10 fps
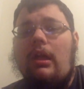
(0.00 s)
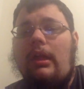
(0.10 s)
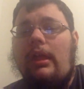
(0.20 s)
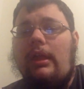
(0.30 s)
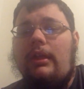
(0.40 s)

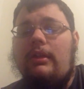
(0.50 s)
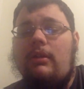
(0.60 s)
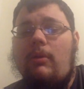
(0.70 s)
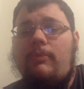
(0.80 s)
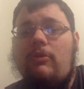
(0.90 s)

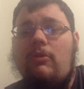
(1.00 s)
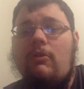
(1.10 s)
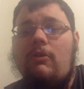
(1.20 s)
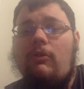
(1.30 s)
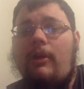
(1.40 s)
and hope
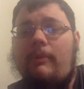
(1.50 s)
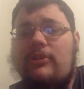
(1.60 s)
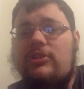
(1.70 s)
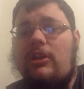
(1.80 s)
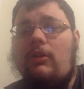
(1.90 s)
you like
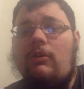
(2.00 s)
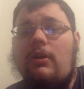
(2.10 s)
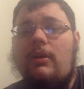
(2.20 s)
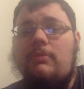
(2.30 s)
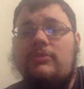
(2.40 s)
my
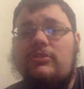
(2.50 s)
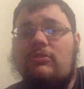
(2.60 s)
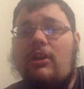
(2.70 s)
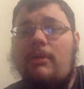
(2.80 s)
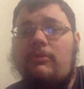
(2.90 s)
channel.
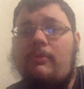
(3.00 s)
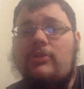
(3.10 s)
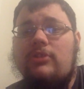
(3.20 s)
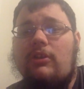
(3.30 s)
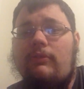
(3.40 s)
Subscribe to
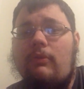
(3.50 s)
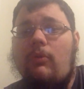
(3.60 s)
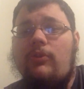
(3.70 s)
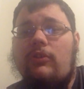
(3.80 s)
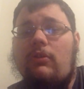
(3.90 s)
my channel if you
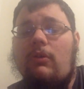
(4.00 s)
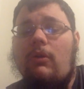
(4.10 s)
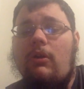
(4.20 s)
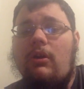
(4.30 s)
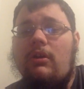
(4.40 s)
want to,
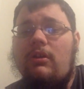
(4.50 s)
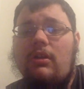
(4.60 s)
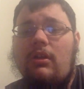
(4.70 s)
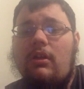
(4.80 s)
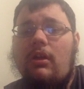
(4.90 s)
or
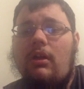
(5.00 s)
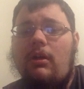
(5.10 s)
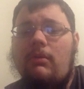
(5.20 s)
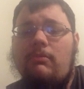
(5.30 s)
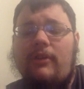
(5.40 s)

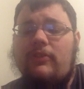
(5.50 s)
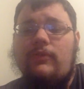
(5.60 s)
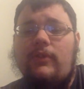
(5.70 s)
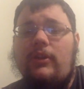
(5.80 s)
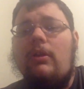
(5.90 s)
like
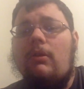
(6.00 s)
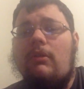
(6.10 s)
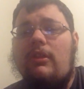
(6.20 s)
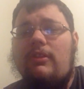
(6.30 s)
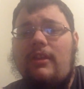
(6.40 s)
this video.
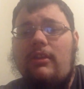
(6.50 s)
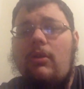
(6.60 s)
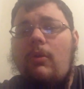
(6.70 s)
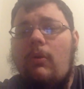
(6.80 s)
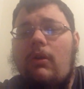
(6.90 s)
And thank
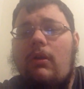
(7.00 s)
you.